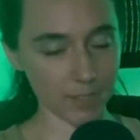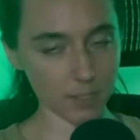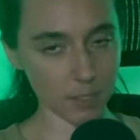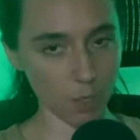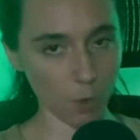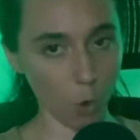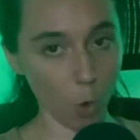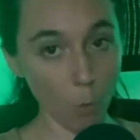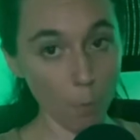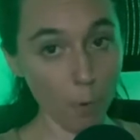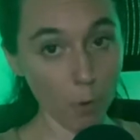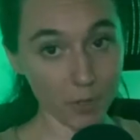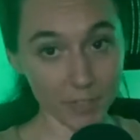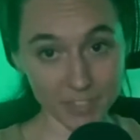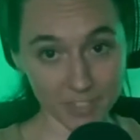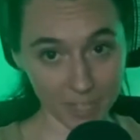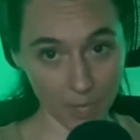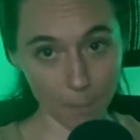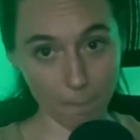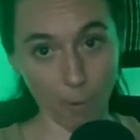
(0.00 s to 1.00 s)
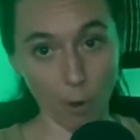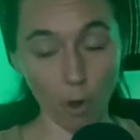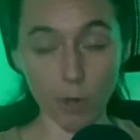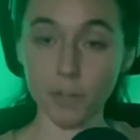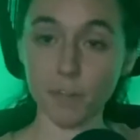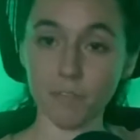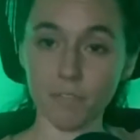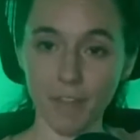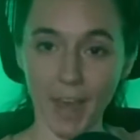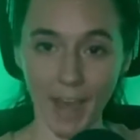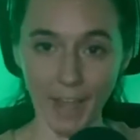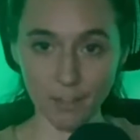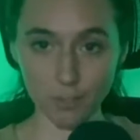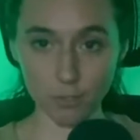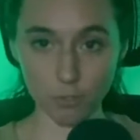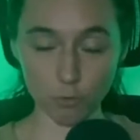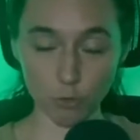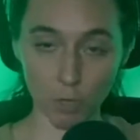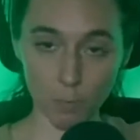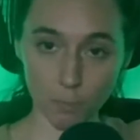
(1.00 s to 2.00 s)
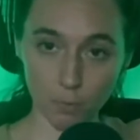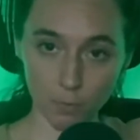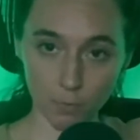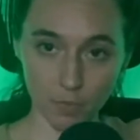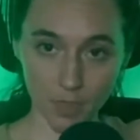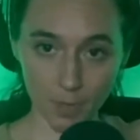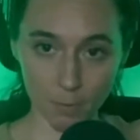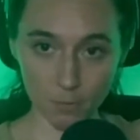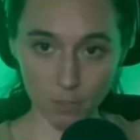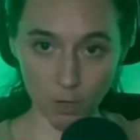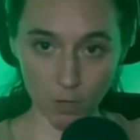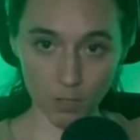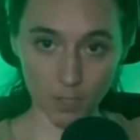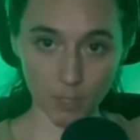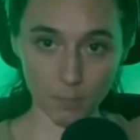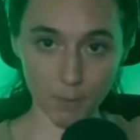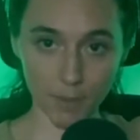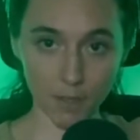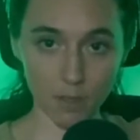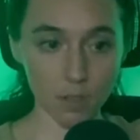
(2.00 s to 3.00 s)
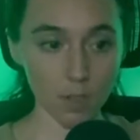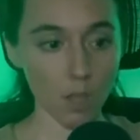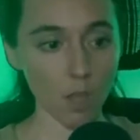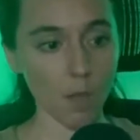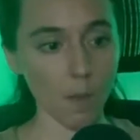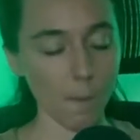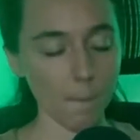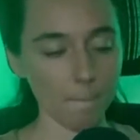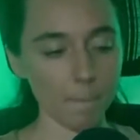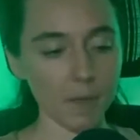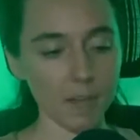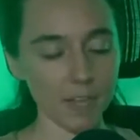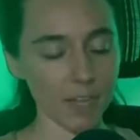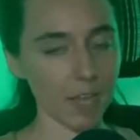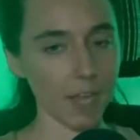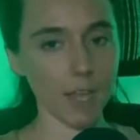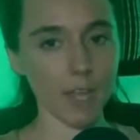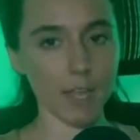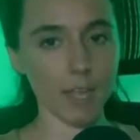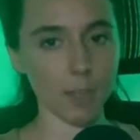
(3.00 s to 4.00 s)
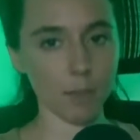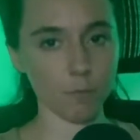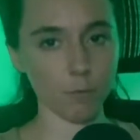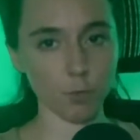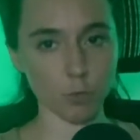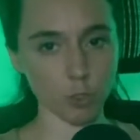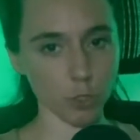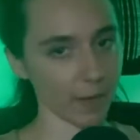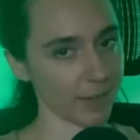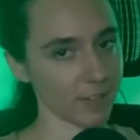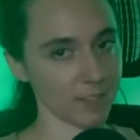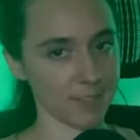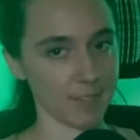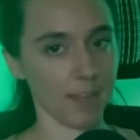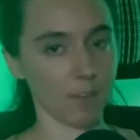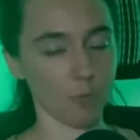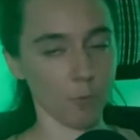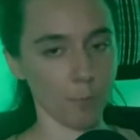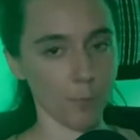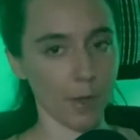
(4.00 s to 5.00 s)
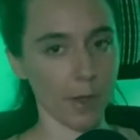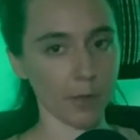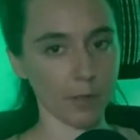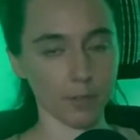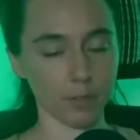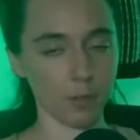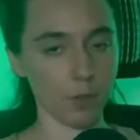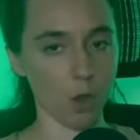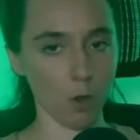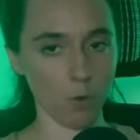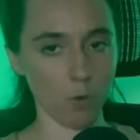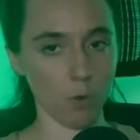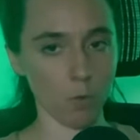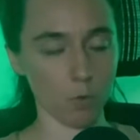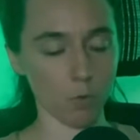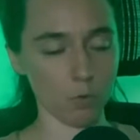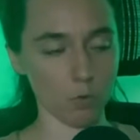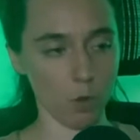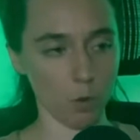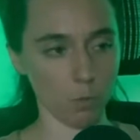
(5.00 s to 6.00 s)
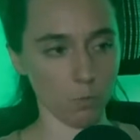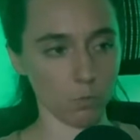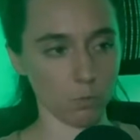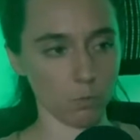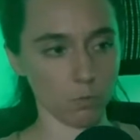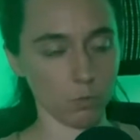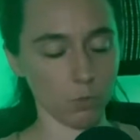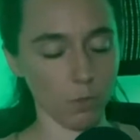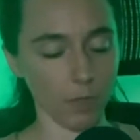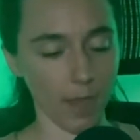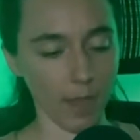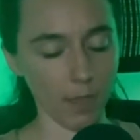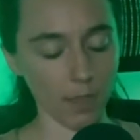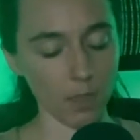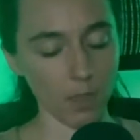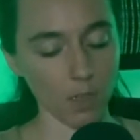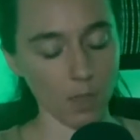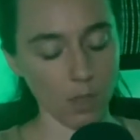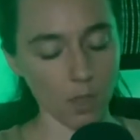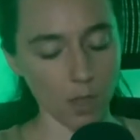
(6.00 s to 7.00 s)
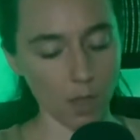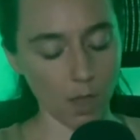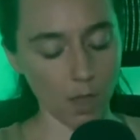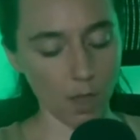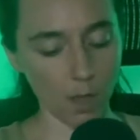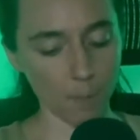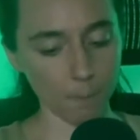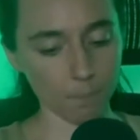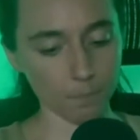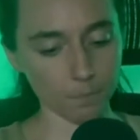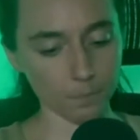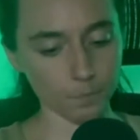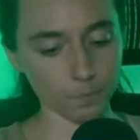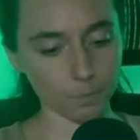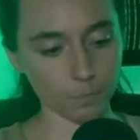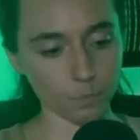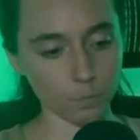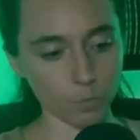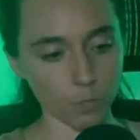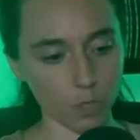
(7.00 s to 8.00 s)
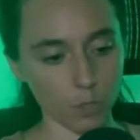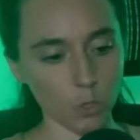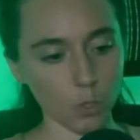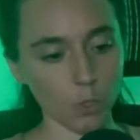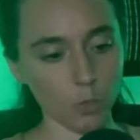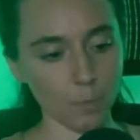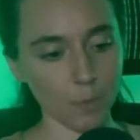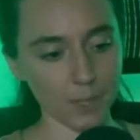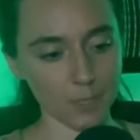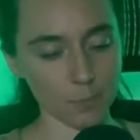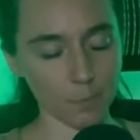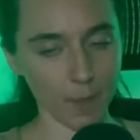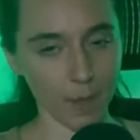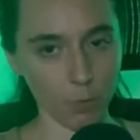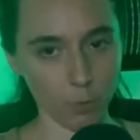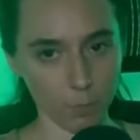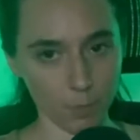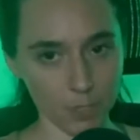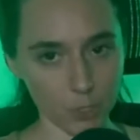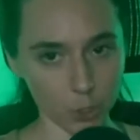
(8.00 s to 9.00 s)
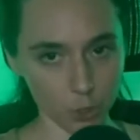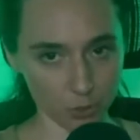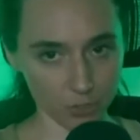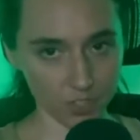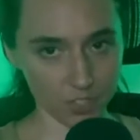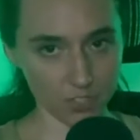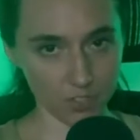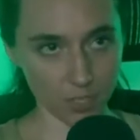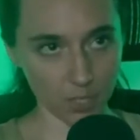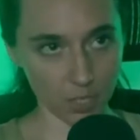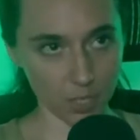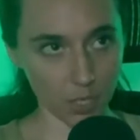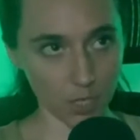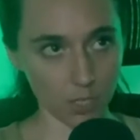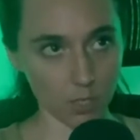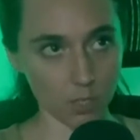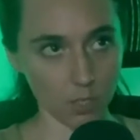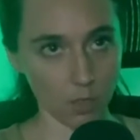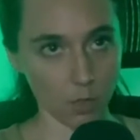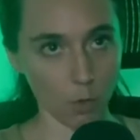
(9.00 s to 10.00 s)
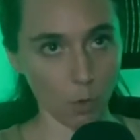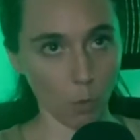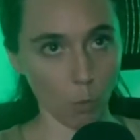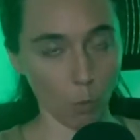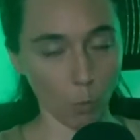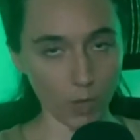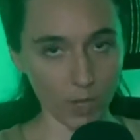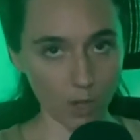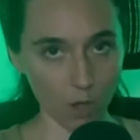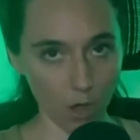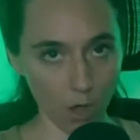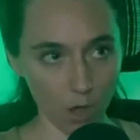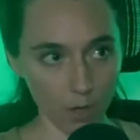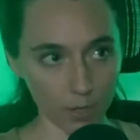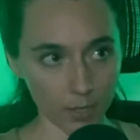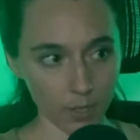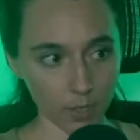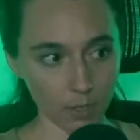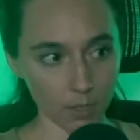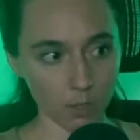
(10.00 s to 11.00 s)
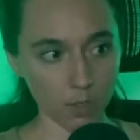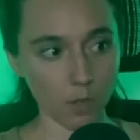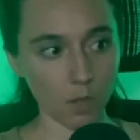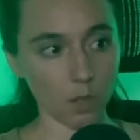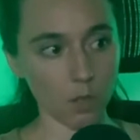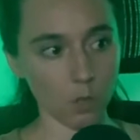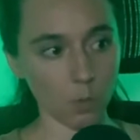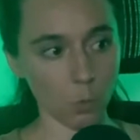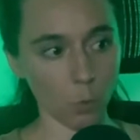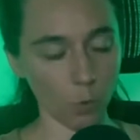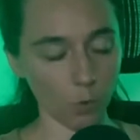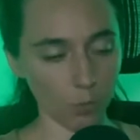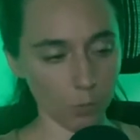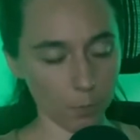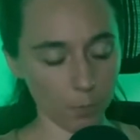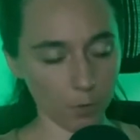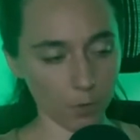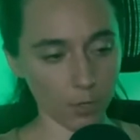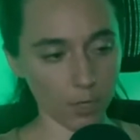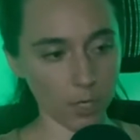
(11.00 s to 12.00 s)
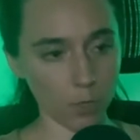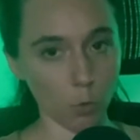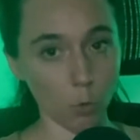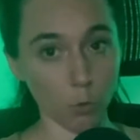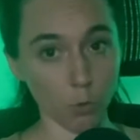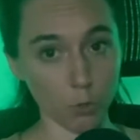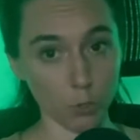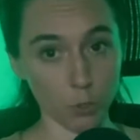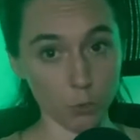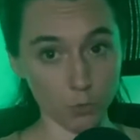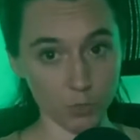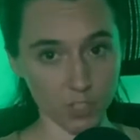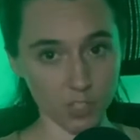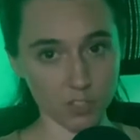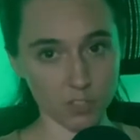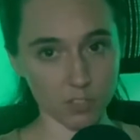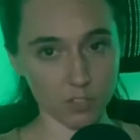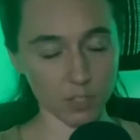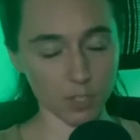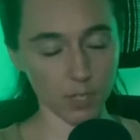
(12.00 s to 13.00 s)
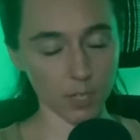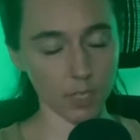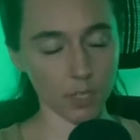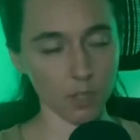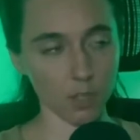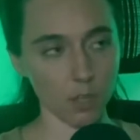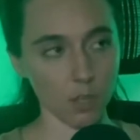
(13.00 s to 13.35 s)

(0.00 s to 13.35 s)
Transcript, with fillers: Hoboken's like part of that strip that I'm talking about, but if you're trying to save a buck, no, don't do that. Your best bet would be Jersey City, Weehawken, North Bergen, or Union City.